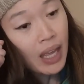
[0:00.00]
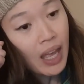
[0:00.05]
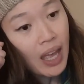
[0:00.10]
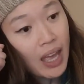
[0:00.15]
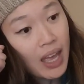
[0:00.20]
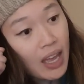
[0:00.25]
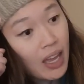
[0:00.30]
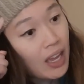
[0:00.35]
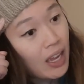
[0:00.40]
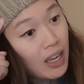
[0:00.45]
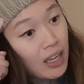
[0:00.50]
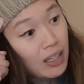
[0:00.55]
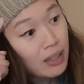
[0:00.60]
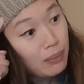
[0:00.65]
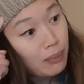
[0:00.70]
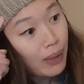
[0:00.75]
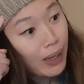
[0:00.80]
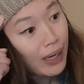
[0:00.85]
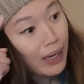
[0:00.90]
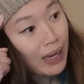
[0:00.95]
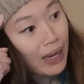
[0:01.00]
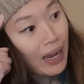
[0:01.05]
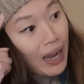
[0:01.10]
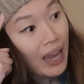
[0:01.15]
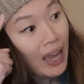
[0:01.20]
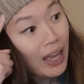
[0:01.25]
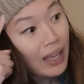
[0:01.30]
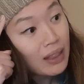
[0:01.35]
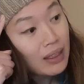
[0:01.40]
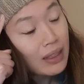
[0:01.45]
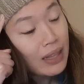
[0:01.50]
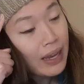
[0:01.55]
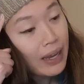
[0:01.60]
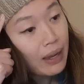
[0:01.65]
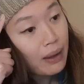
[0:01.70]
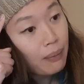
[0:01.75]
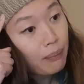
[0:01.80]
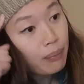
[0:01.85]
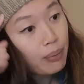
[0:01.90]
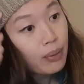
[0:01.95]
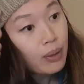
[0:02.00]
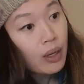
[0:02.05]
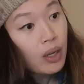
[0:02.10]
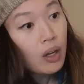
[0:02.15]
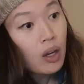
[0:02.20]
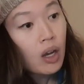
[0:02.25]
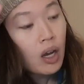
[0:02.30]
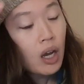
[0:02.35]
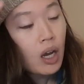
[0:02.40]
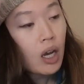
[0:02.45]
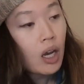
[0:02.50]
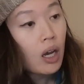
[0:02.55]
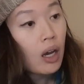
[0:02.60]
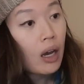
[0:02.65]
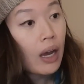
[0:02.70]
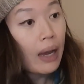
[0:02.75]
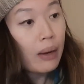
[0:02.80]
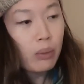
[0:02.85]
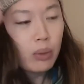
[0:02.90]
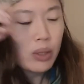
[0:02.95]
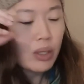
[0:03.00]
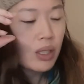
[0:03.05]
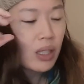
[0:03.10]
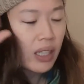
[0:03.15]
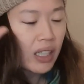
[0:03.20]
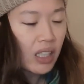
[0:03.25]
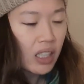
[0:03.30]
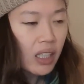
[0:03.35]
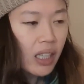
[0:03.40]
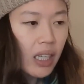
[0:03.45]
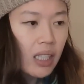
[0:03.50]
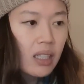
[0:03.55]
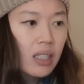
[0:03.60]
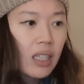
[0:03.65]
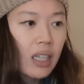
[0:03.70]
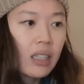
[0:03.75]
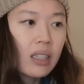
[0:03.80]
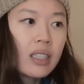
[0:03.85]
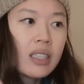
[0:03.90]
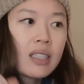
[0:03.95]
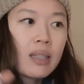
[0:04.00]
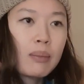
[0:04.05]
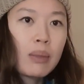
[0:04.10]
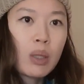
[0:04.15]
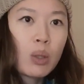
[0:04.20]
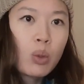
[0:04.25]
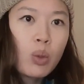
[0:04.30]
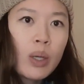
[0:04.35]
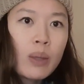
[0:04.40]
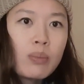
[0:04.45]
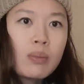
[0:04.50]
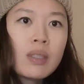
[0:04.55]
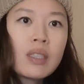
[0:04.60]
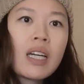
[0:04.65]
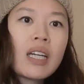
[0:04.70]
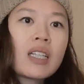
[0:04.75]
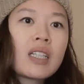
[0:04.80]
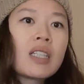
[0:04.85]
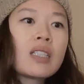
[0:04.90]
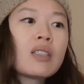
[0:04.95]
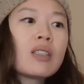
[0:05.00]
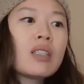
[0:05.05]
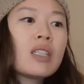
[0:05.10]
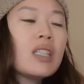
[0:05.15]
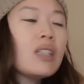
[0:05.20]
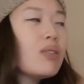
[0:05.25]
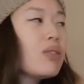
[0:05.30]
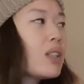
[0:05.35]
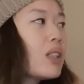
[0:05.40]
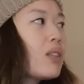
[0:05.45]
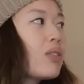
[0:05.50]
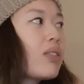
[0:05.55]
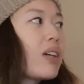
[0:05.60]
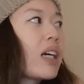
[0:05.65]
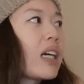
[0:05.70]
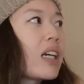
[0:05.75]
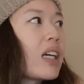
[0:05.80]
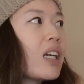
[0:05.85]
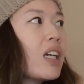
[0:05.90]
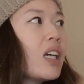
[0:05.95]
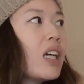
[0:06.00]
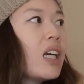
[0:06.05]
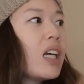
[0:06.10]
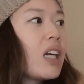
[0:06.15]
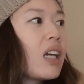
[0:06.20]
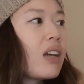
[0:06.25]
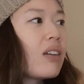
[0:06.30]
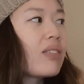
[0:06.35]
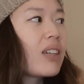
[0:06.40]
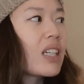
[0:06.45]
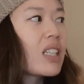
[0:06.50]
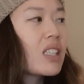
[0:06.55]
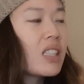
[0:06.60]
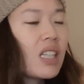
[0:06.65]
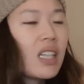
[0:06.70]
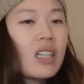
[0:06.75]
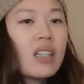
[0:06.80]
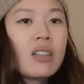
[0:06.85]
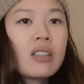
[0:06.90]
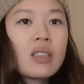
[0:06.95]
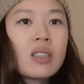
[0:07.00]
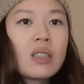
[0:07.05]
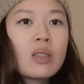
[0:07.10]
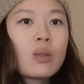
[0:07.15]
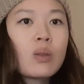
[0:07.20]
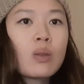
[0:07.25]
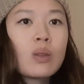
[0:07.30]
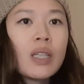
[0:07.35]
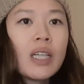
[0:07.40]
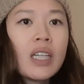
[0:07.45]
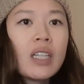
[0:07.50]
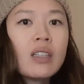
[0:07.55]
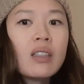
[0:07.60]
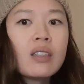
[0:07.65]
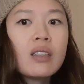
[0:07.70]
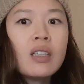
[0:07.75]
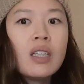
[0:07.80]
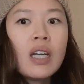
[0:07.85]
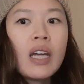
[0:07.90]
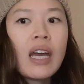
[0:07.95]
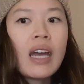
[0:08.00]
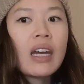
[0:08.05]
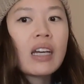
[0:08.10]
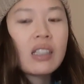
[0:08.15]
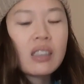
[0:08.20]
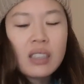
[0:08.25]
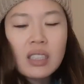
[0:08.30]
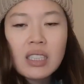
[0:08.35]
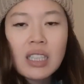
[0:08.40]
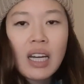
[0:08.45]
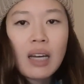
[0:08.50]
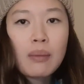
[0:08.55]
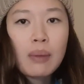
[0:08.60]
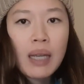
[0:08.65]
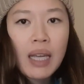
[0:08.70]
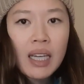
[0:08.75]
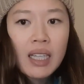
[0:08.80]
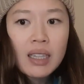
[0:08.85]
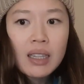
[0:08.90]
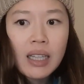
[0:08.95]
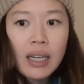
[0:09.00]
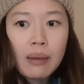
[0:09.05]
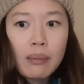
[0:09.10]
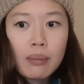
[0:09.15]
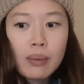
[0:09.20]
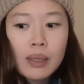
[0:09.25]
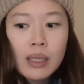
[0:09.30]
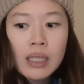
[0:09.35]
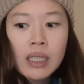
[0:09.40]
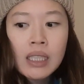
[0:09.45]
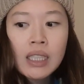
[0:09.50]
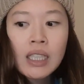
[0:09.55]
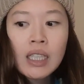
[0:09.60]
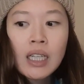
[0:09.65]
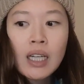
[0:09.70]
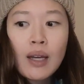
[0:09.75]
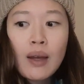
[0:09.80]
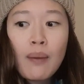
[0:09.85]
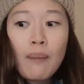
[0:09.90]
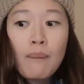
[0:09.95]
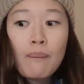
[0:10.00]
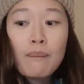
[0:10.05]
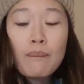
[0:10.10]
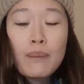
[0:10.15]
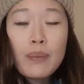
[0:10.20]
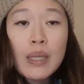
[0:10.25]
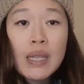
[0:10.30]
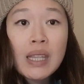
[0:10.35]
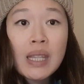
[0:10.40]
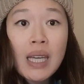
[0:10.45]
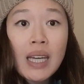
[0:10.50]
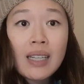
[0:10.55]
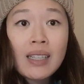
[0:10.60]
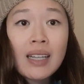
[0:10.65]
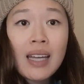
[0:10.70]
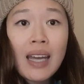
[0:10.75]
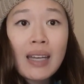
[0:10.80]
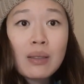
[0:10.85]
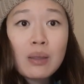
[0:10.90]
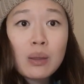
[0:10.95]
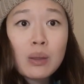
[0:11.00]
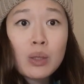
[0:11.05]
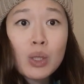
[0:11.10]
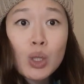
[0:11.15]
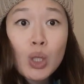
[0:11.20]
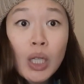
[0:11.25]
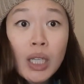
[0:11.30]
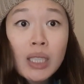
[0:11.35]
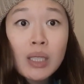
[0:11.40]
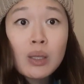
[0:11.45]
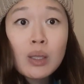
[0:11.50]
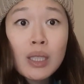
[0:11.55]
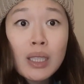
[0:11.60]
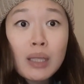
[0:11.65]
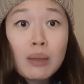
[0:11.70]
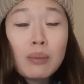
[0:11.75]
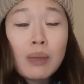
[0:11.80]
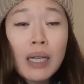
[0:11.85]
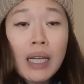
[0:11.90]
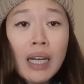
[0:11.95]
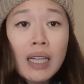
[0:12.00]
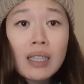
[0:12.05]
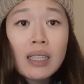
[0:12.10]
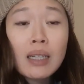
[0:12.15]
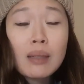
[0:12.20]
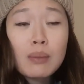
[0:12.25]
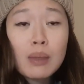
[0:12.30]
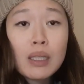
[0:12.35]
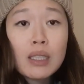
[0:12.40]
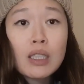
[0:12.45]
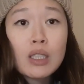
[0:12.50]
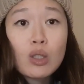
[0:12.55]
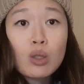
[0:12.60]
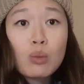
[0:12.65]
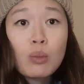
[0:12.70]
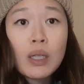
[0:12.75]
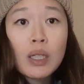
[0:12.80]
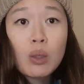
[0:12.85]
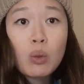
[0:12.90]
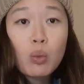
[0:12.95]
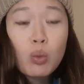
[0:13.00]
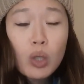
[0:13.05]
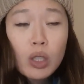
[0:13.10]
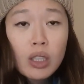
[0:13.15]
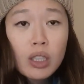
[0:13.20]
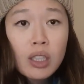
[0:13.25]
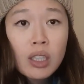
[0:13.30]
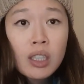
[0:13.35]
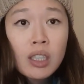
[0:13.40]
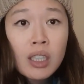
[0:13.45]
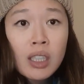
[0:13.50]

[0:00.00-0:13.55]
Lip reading: and my headlamp, I was like, yes, at least I'm equipped. I can, even if I stay here a little later, at least I have my headlamp. But then as I was trying to click my headlamp and to make it work,